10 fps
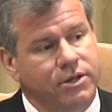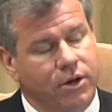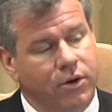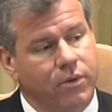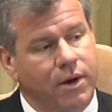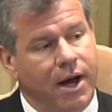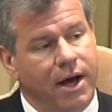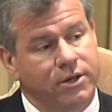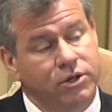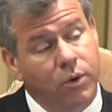So
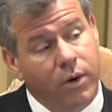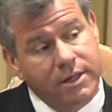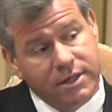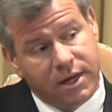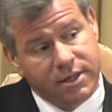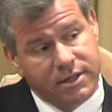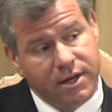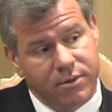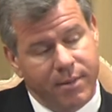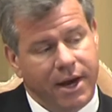uh, source does
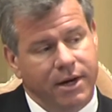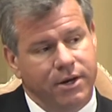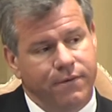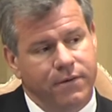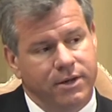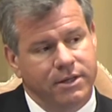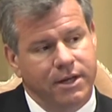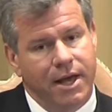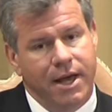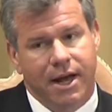seem to make a difference.
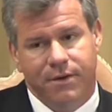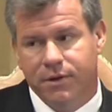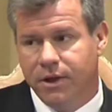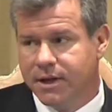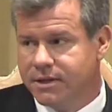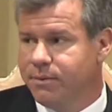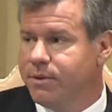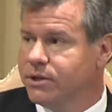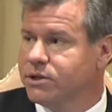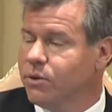And if you look at some
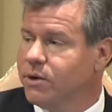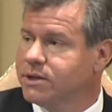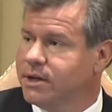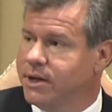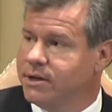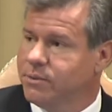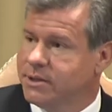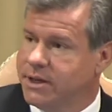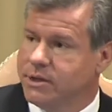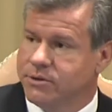of the source studies,
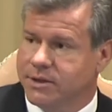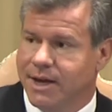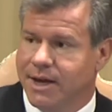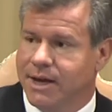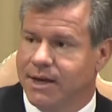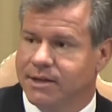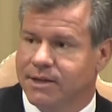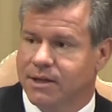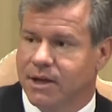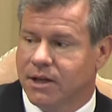what's interesting is
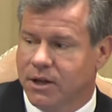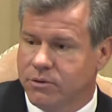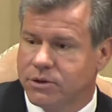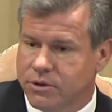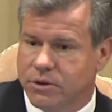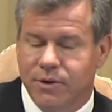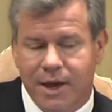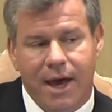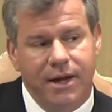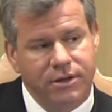the closer you
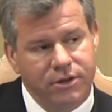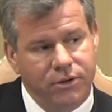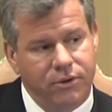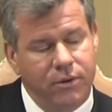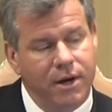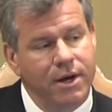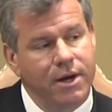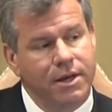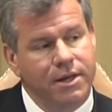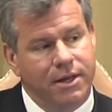get to
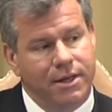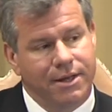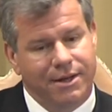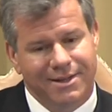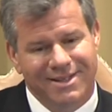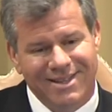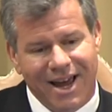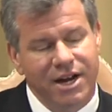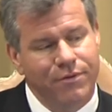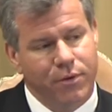the, the
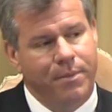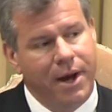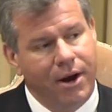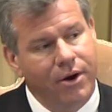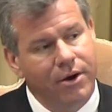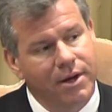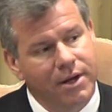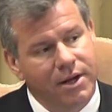site of repair,